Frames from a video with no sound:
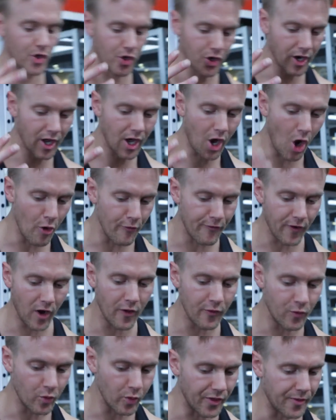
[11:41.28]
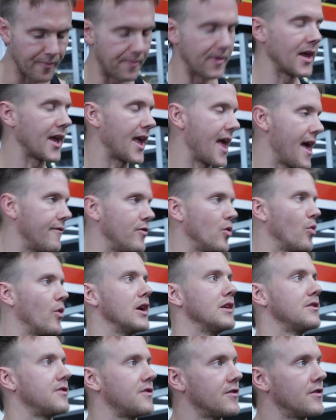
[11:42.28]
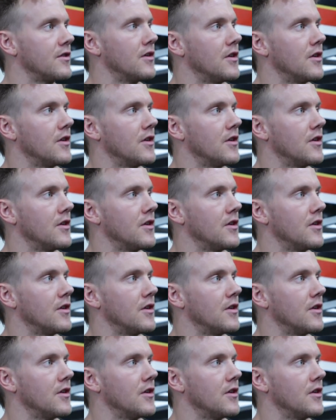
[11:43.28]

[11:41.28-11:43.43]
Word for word: got to overload with big heavy weights.